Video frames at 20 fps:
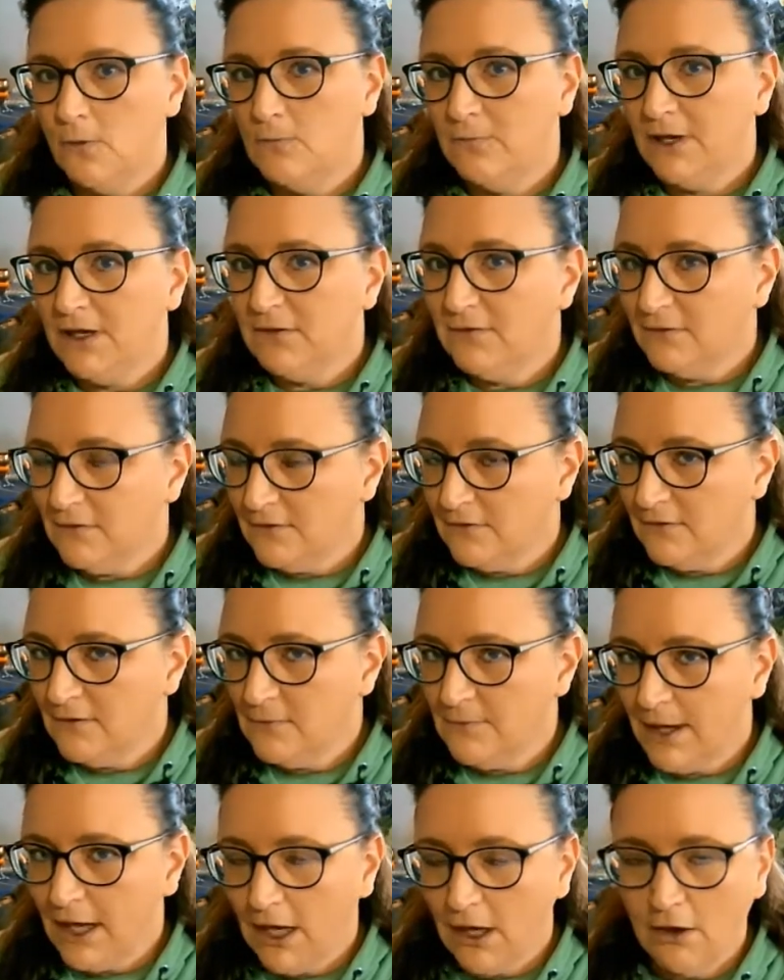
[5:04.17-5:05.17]
mean send them
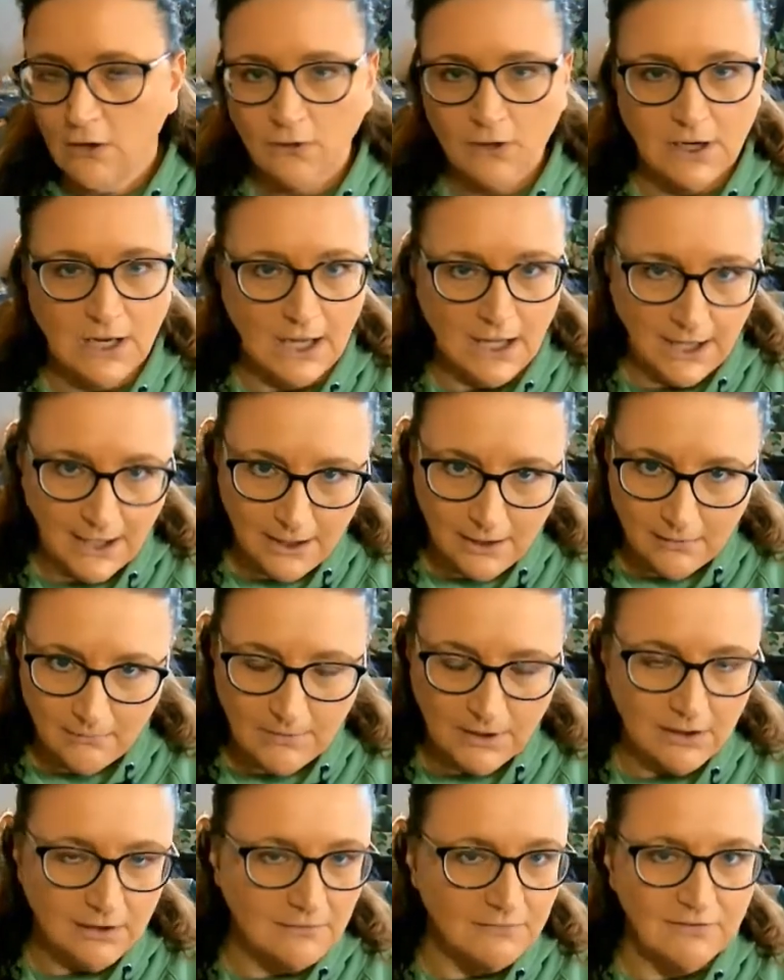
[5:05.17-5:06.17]
anger and hate,
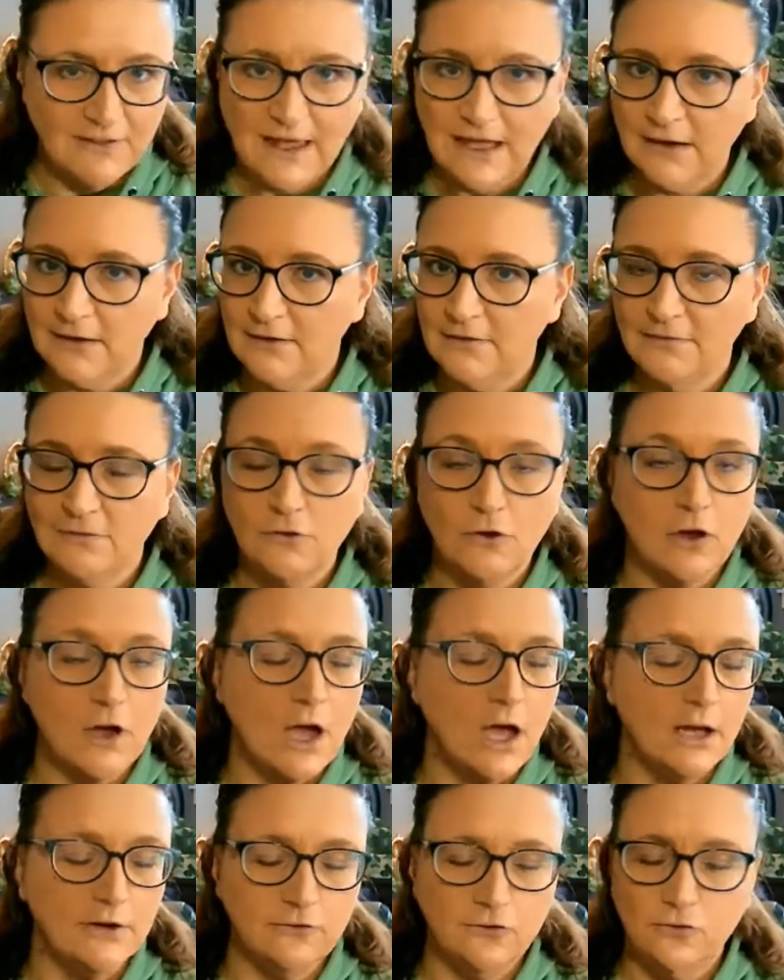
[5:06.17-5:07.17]
because that does
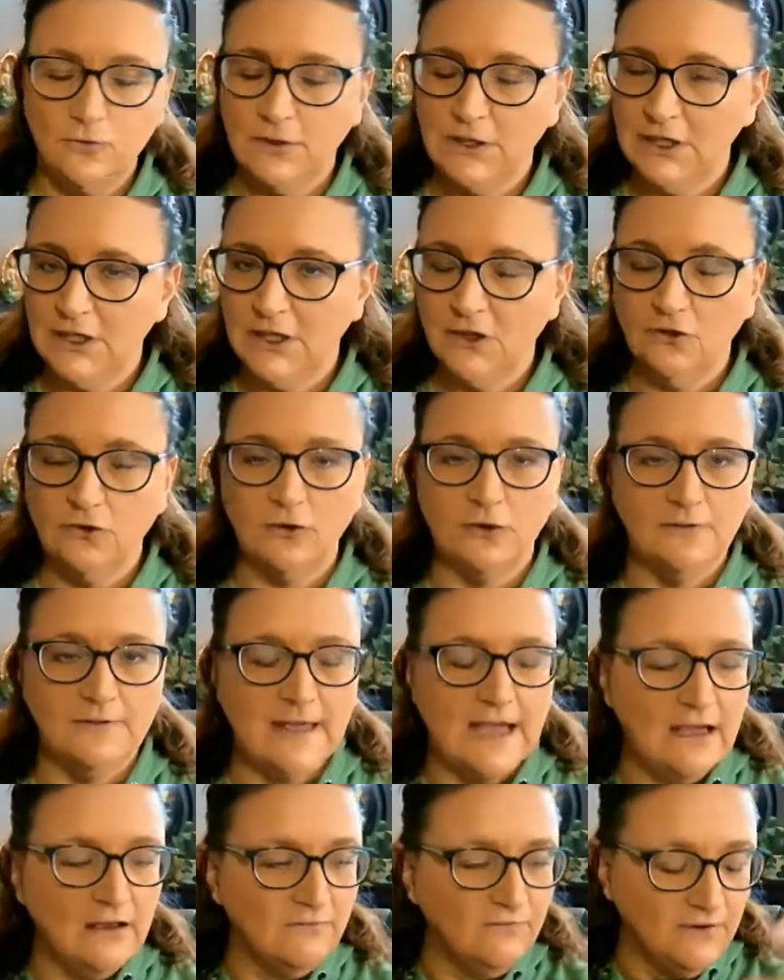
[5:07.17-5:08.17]
not do any good.
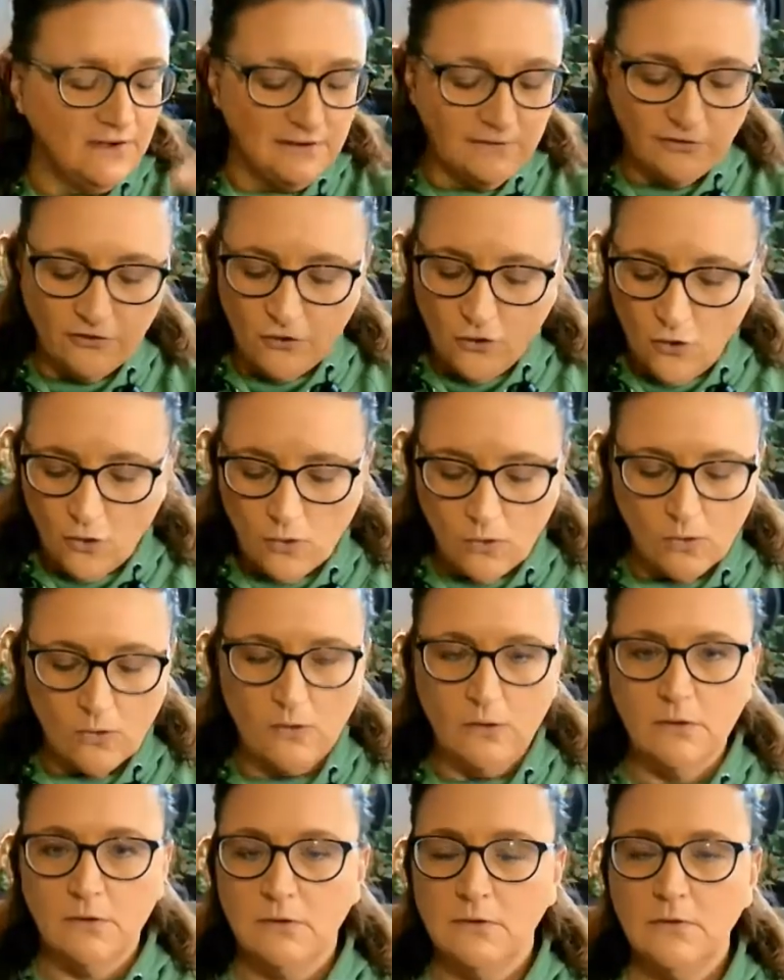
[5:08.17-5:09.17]
That feeds the hole.
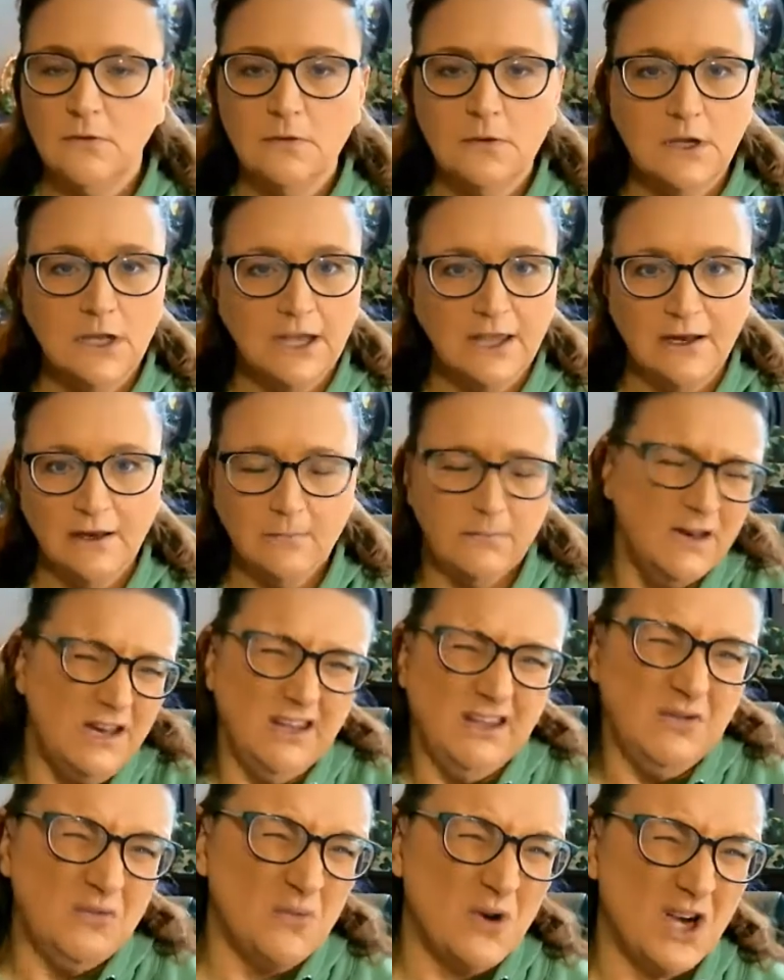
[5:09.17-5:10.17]
Anybody
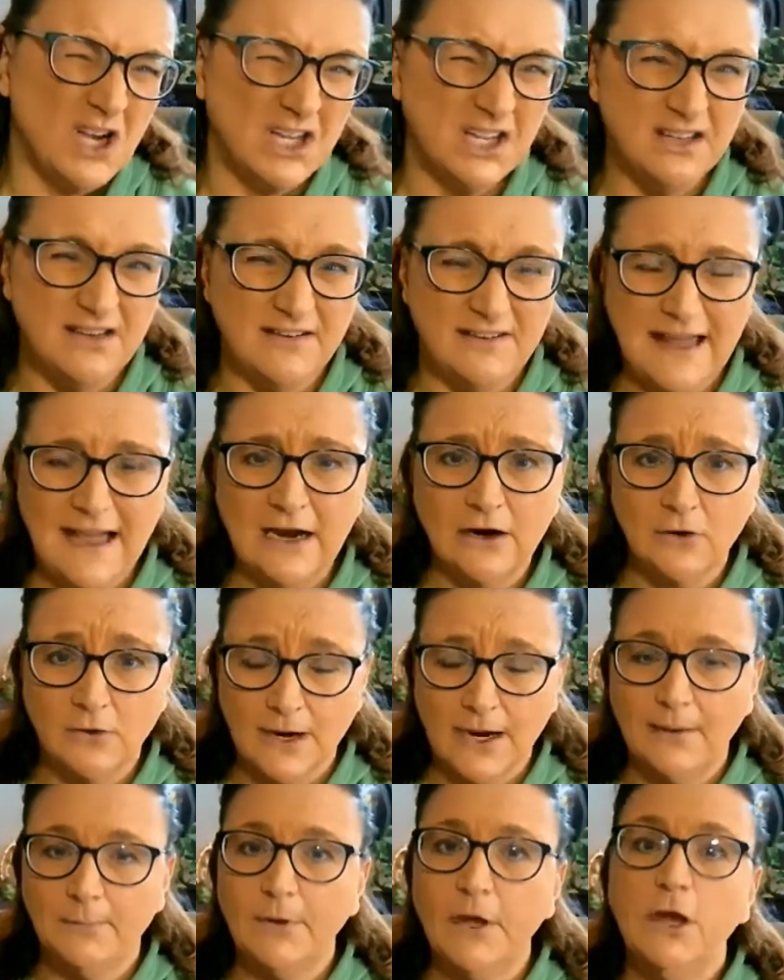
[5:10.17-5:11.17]
can walk into that
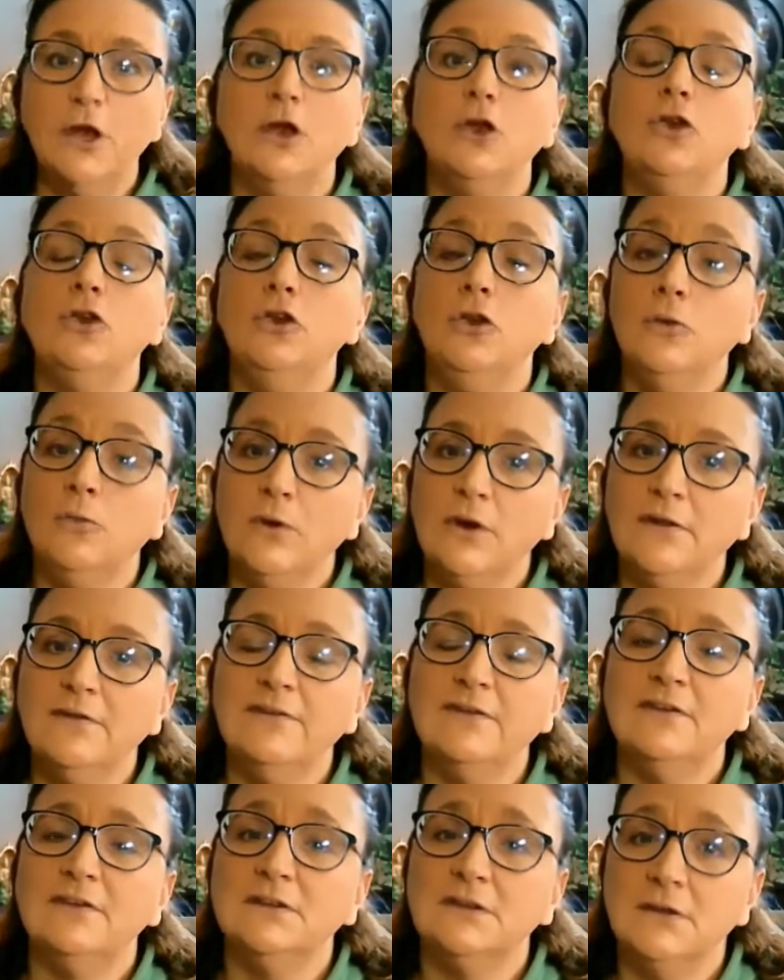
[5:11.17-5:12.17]
crap. You want to
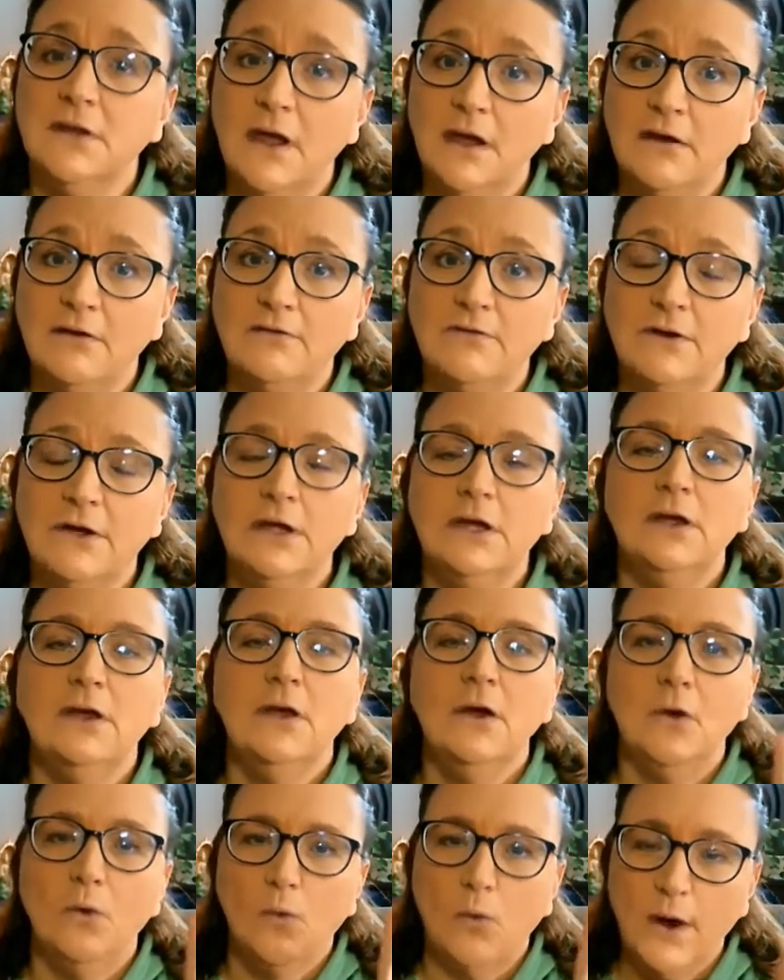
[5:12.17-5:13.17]
send love.
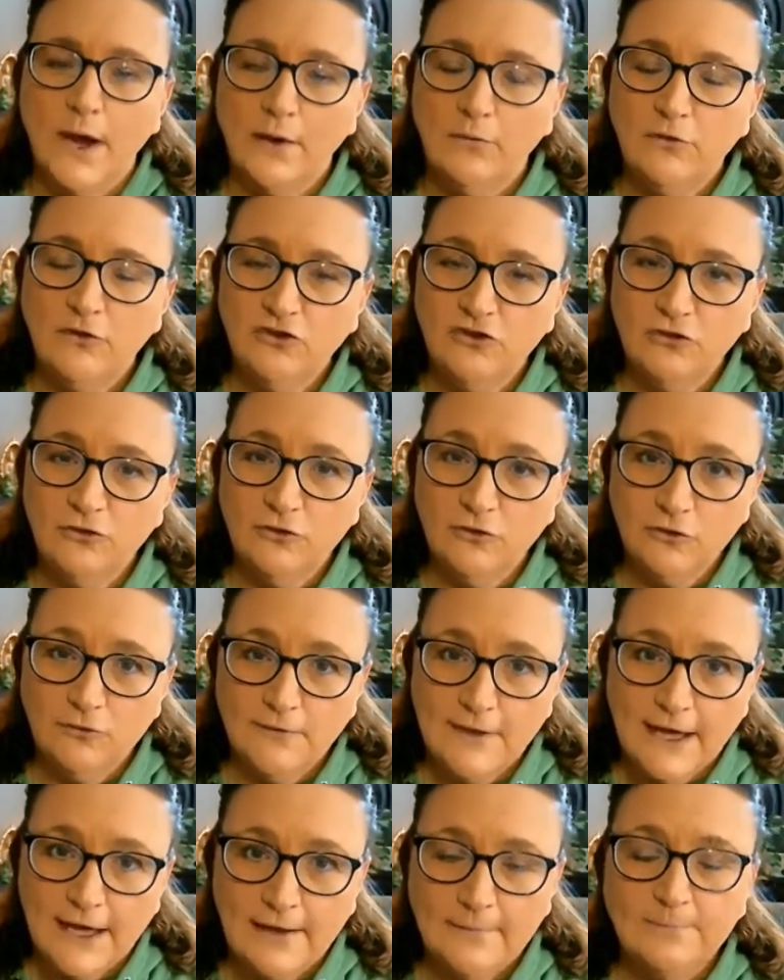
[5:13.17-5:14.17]
Why would you do
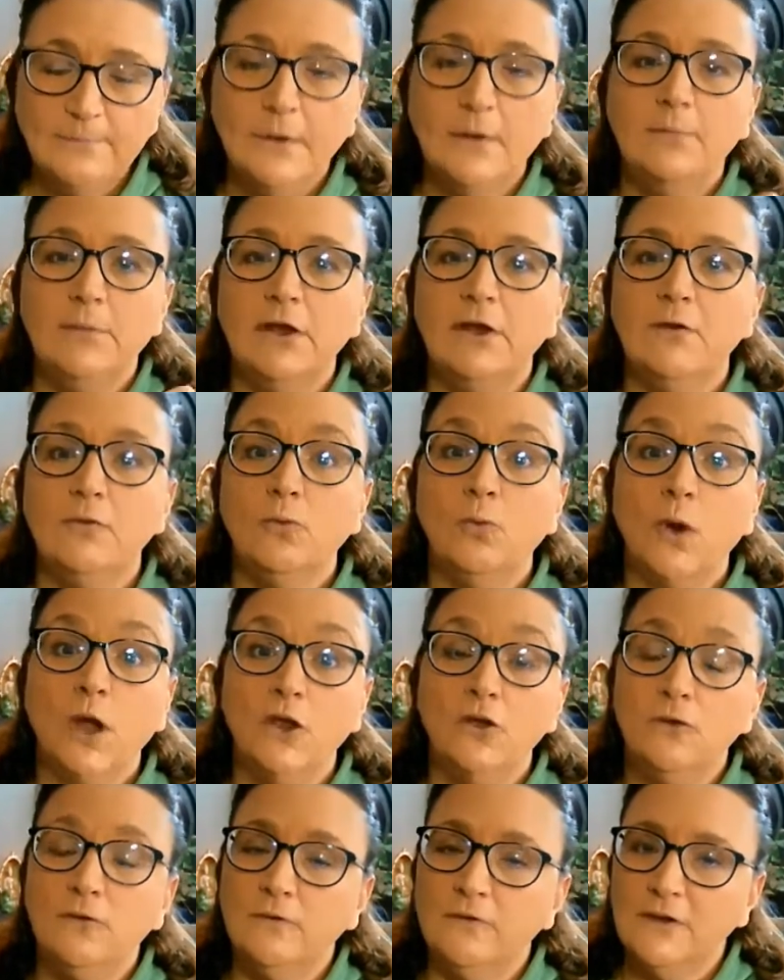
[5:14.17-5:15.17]
that? Because what
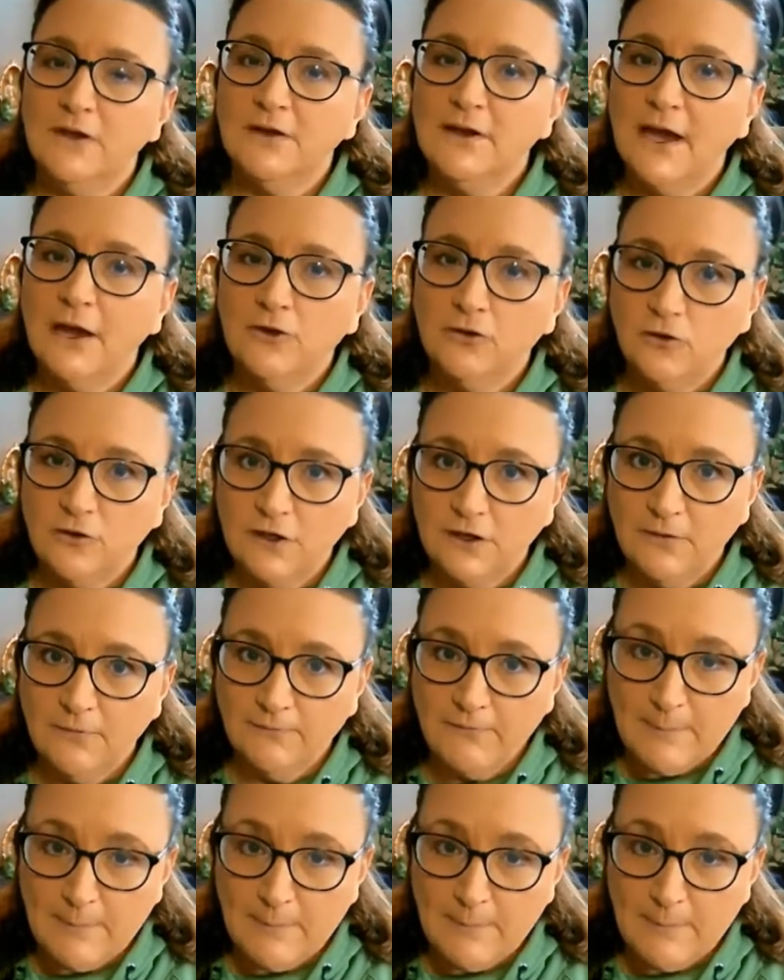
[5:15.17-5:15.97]
you send out, you get